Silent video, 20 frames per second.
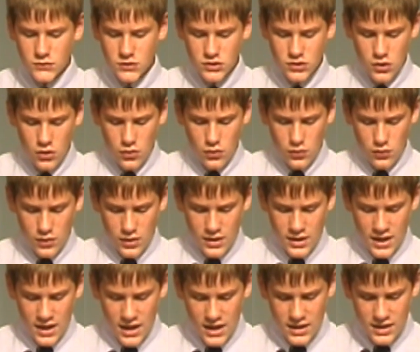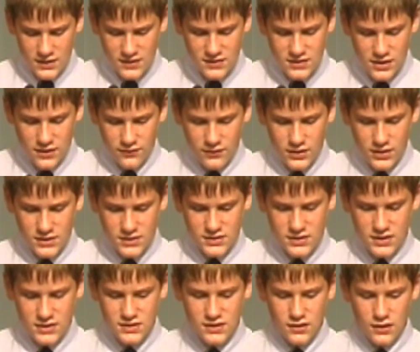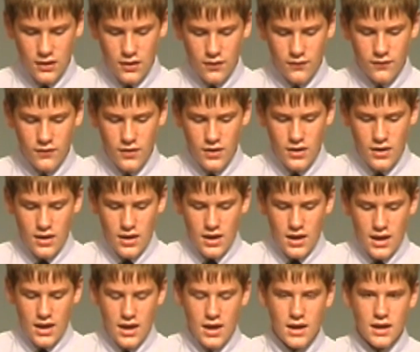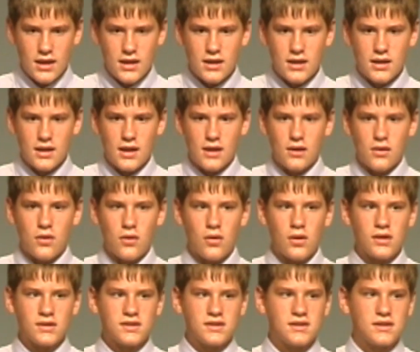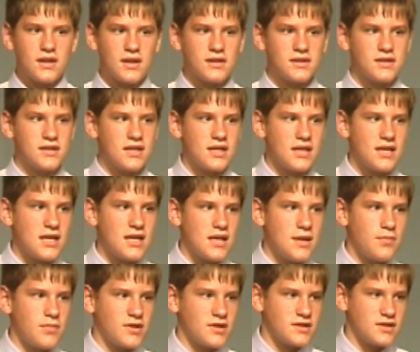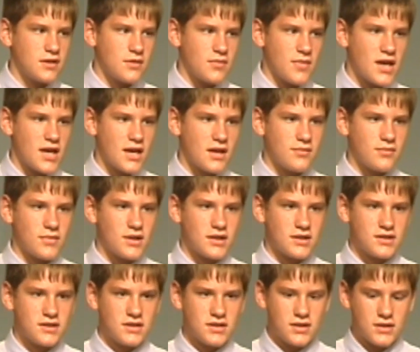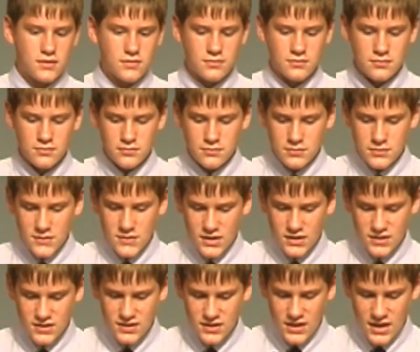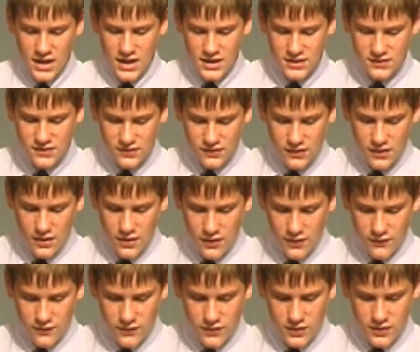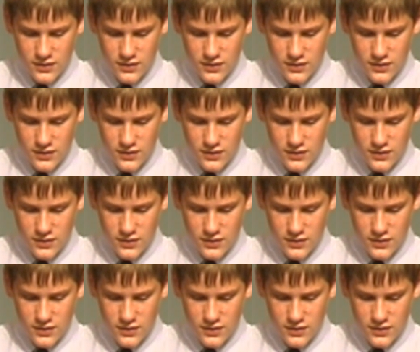So God has given us this love, and it causes us to keep His commandments. It's God's love.